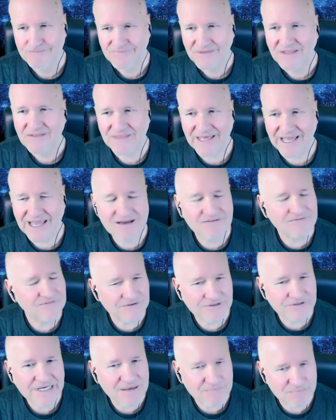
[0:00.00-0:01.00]
they are
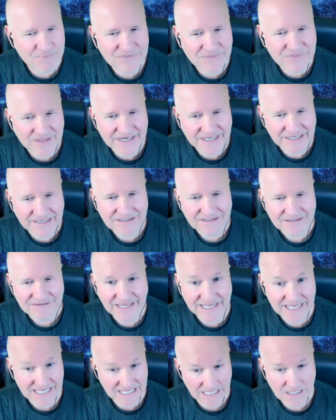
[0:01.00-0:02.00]
very empathetic.
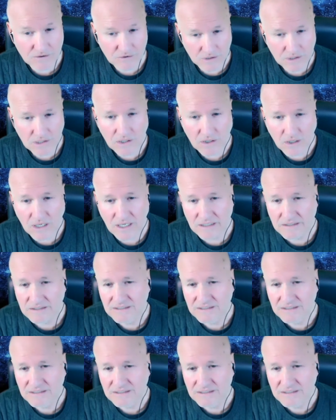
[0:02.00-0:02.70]
They care a lot.